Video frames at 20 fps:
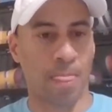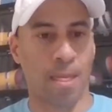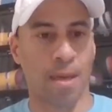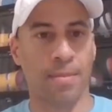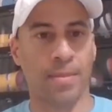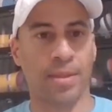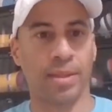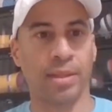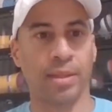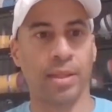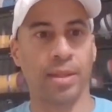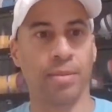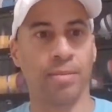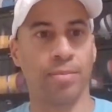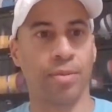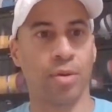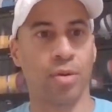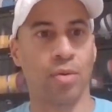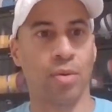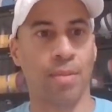I'm in
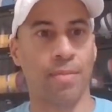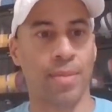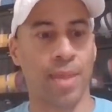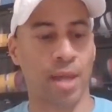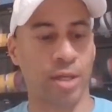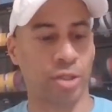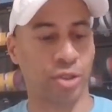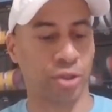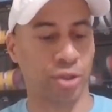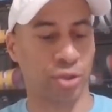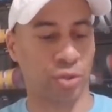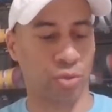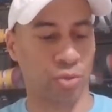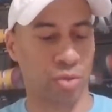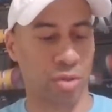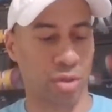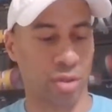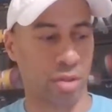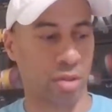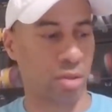limbo. I'm not
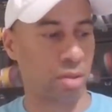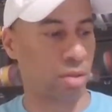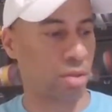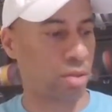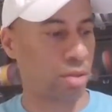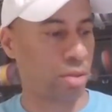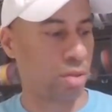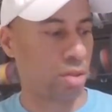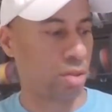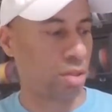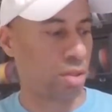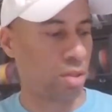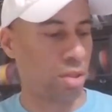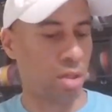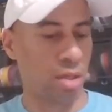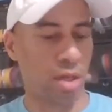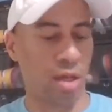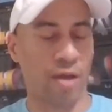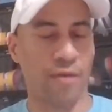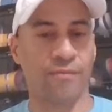sure
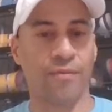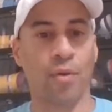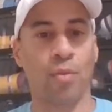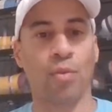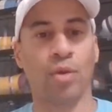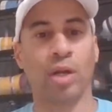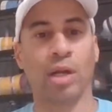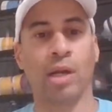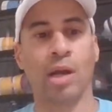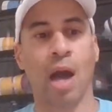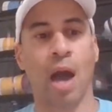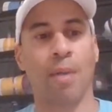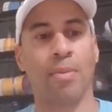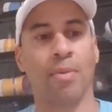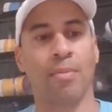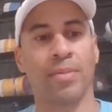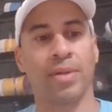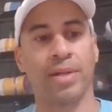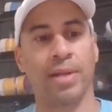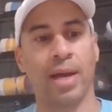if I want to cop
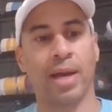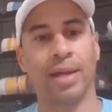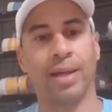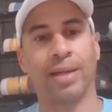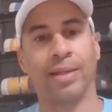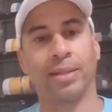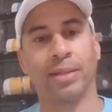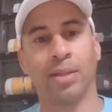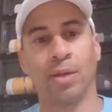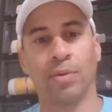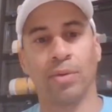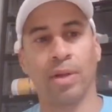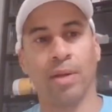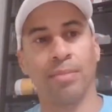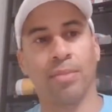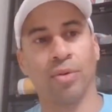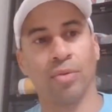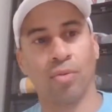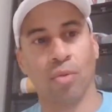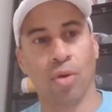them or not. And don't get
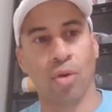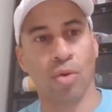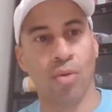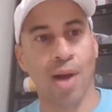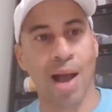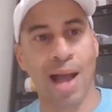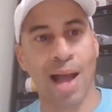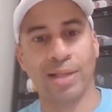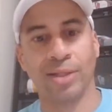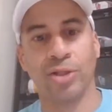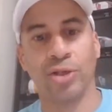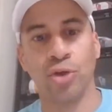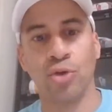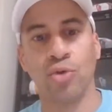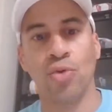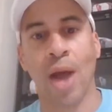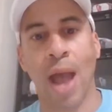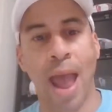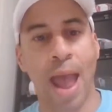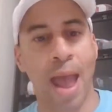me wrong, I
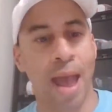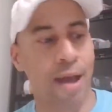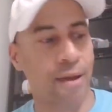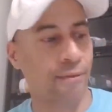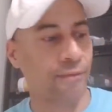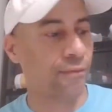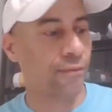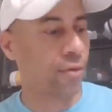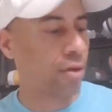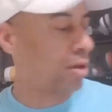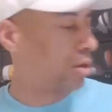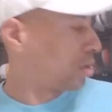do have